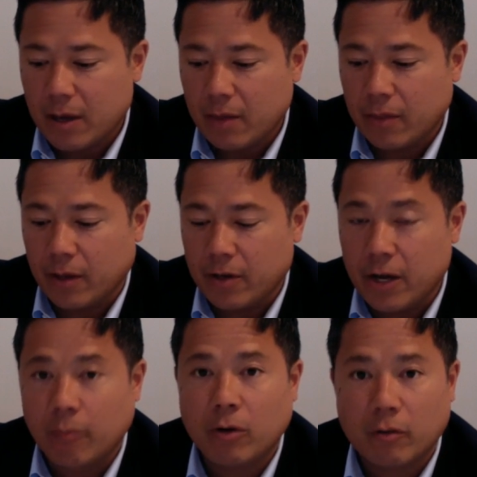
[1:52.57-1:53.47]
the
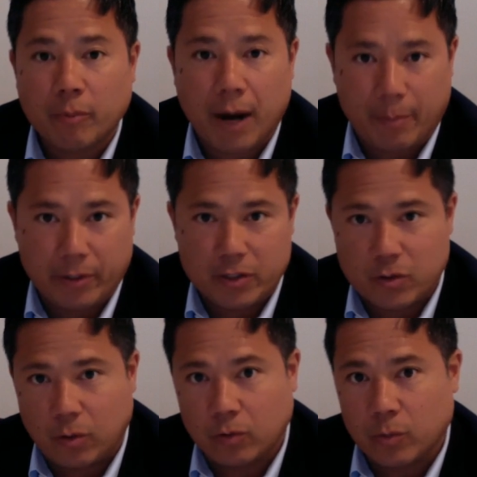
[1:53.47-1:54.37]
number of properties
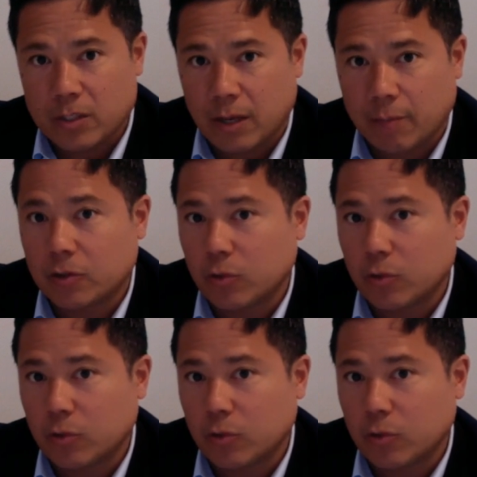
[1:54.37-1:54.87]
sold was up